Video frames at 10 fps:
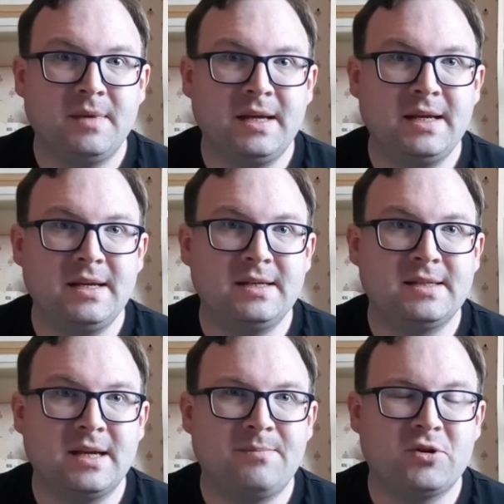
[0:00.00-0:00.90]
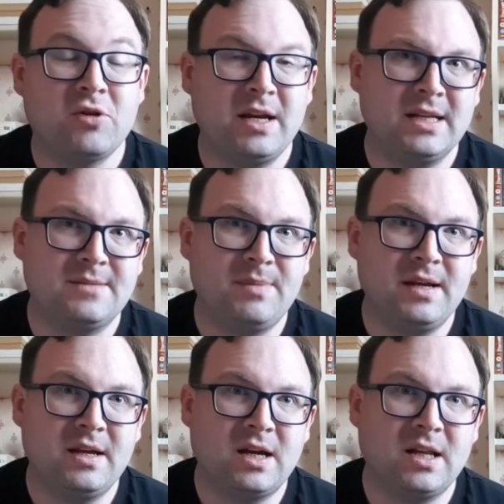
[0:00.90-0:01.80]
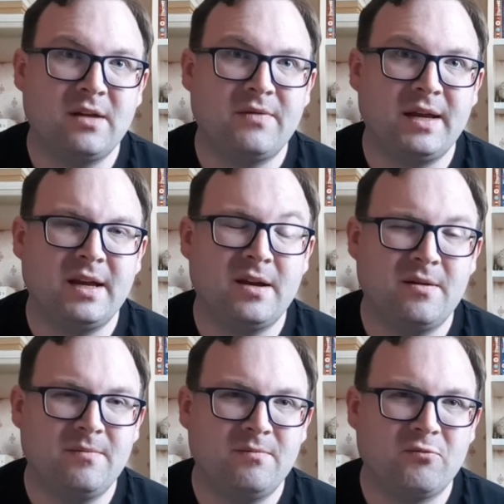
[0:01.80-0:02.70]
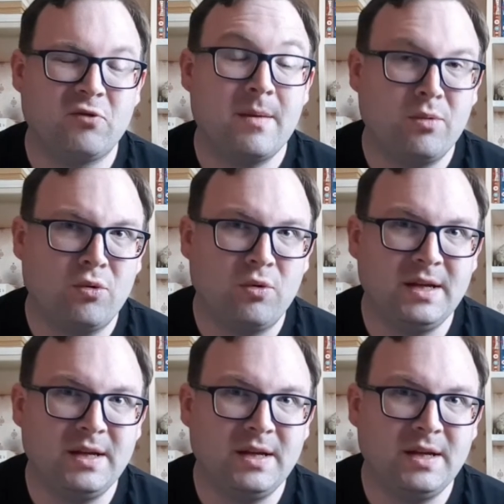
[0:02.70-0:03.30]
is portrayed as being kind of a rebel.